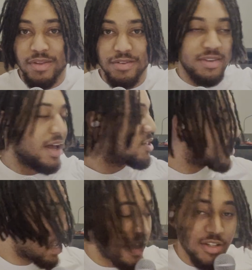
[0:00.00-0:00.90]
You see,
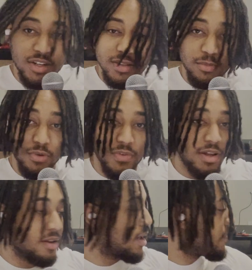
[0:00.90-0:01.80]
I just moved
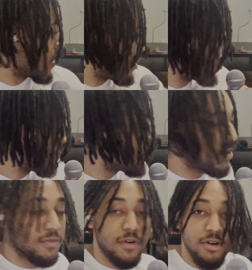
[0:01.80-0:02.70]
in. I don't even have
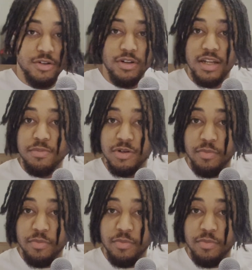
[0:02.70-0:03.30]
any furniture. That's supposed